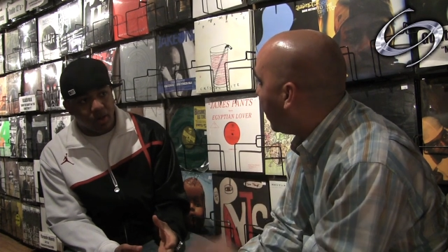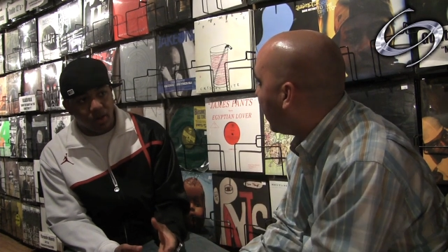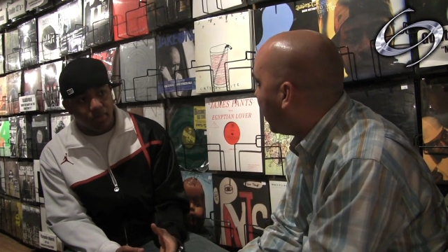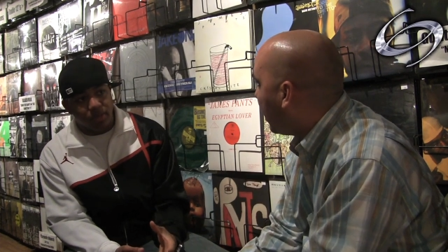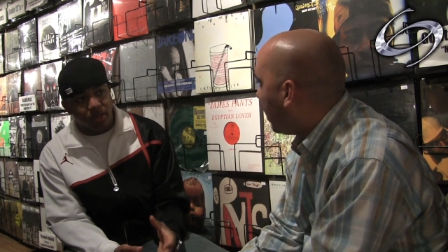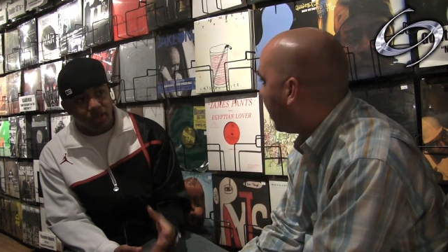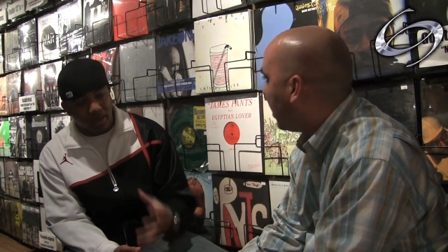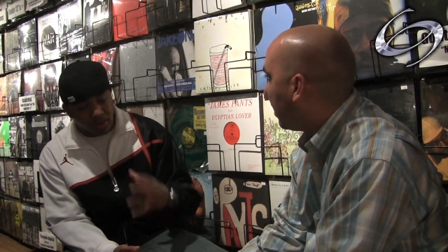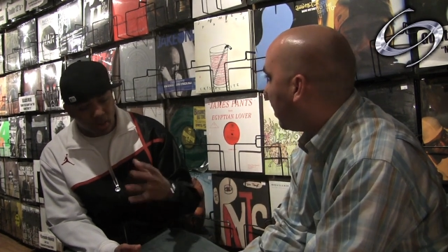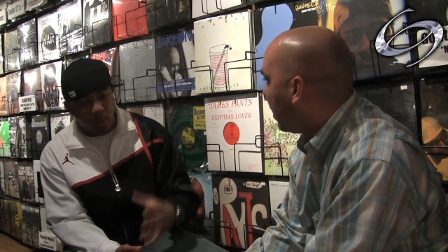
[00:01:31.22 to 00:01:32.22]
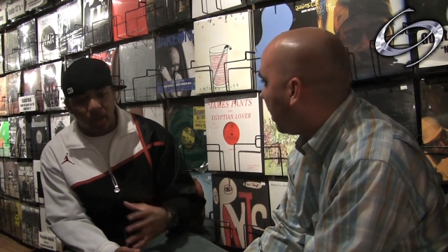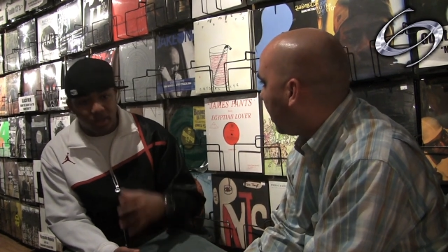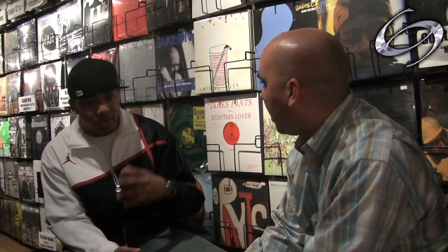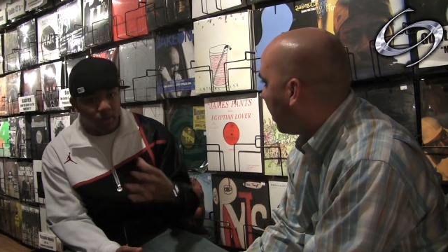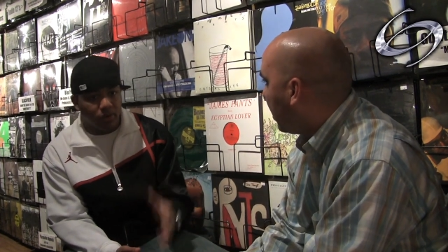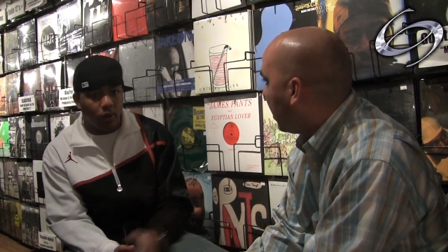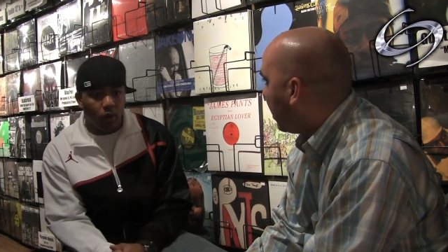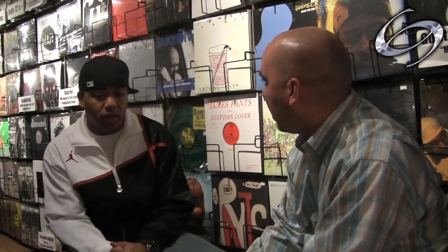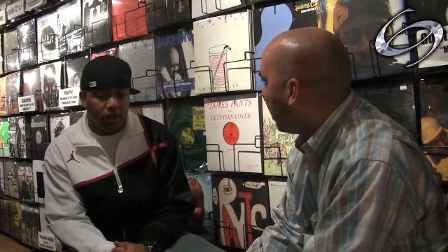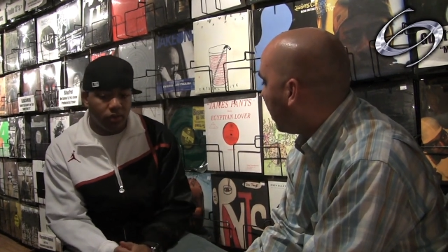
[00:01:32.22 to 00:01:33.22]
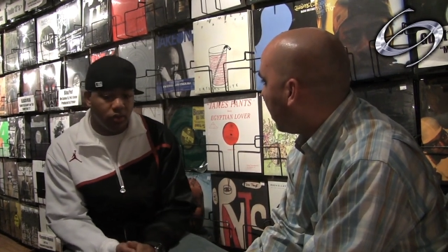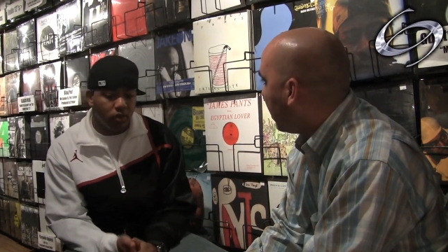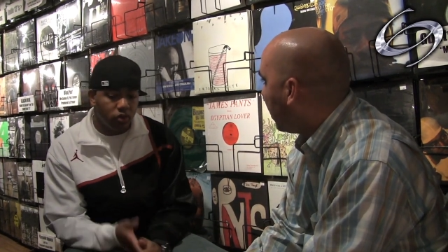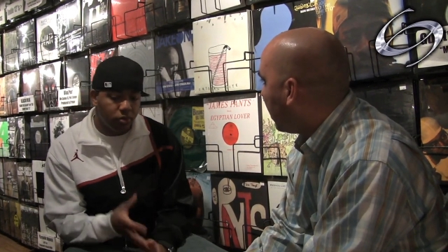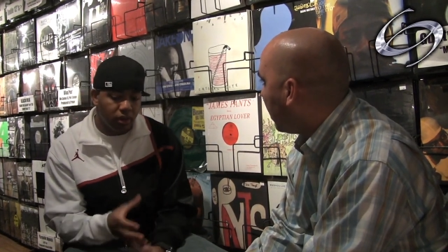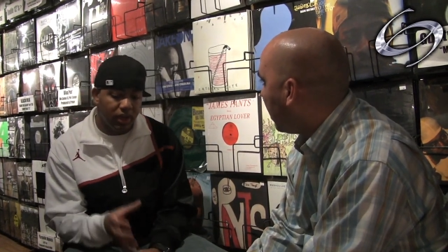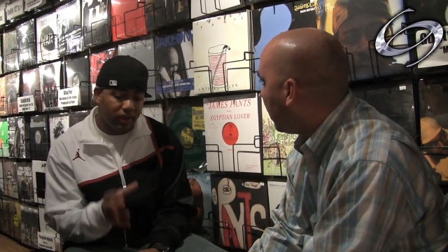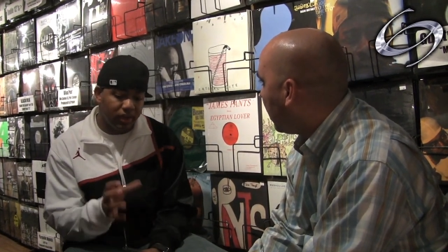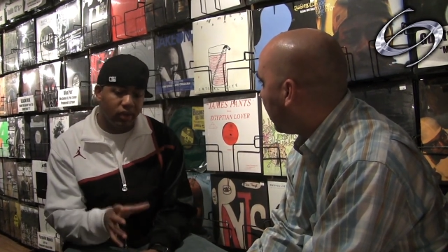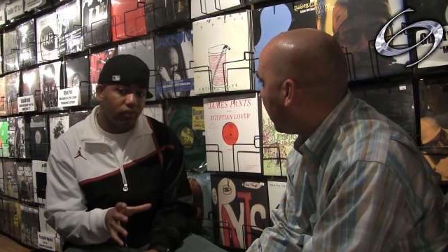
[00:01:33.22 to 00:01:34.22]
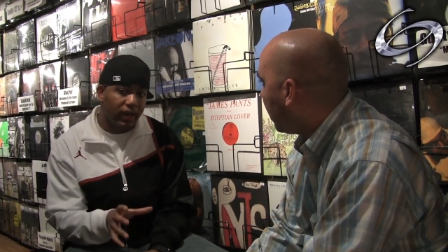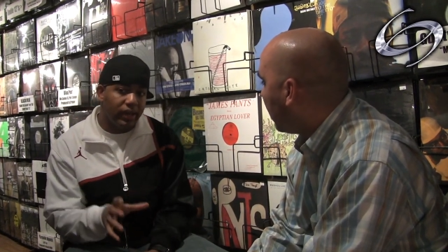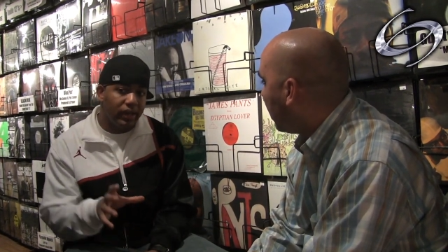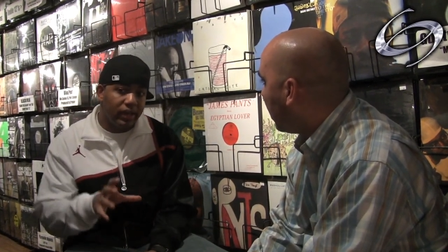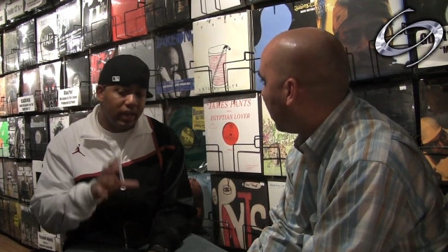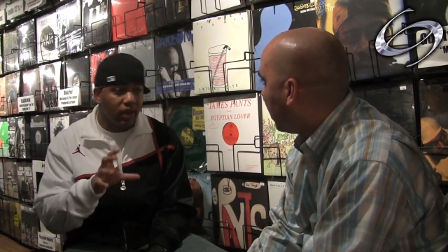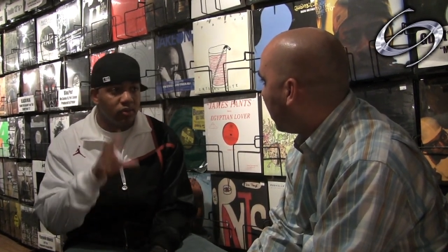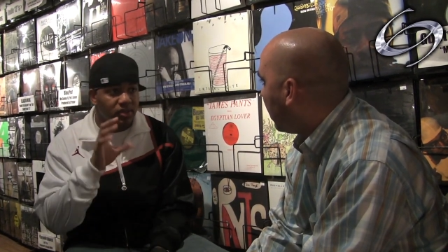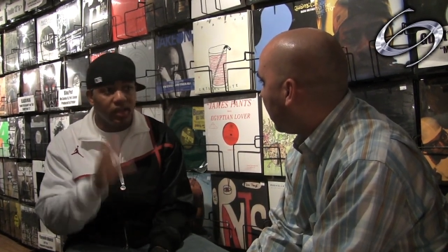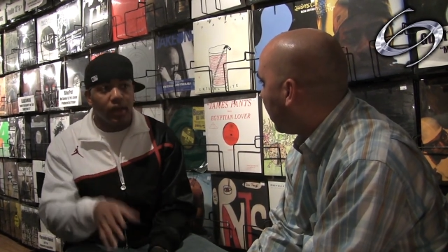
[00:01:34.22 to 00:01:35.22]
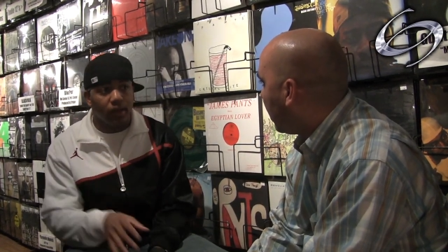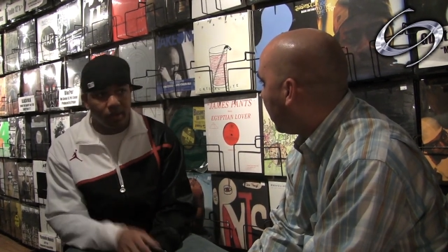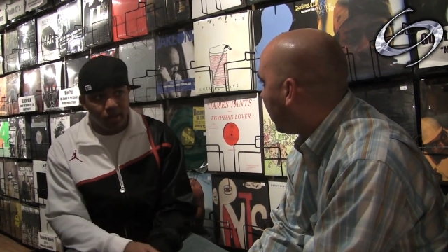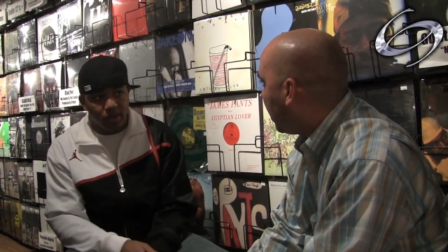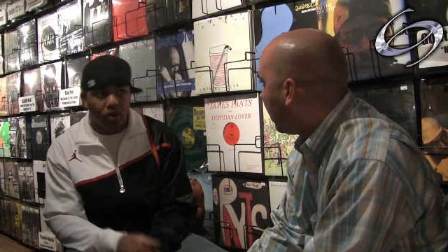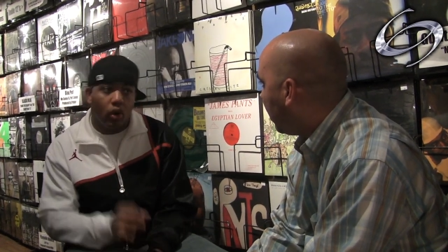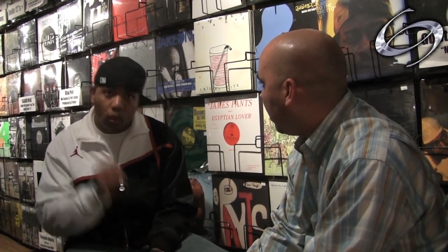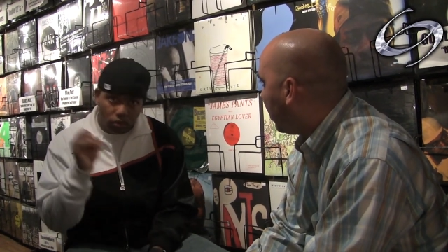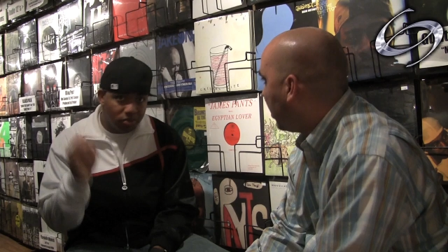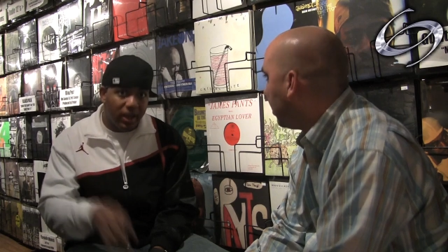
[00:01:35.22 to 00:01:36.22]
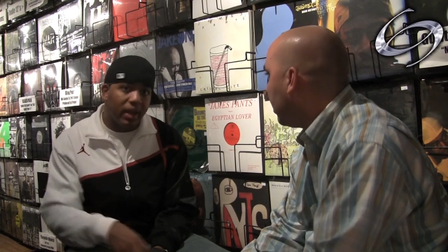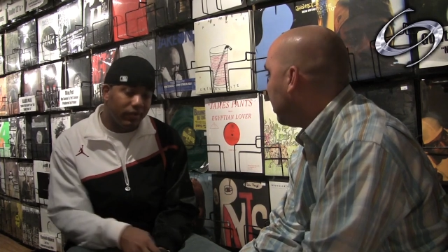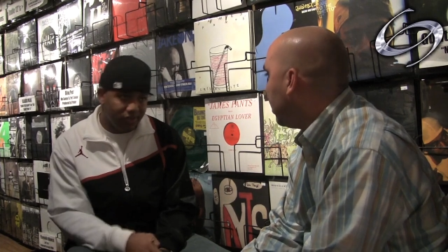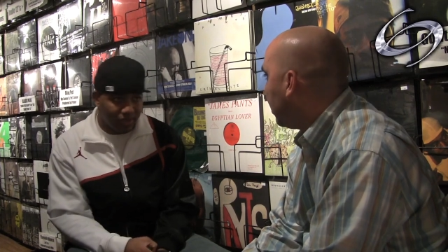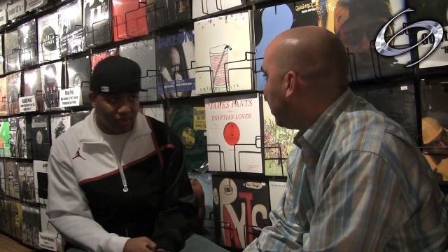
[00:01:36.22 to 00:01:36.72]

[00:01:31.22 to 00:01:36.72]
You know what I mean? And quality over quantity. You put it out there right, it'll stick. It'll hold you down for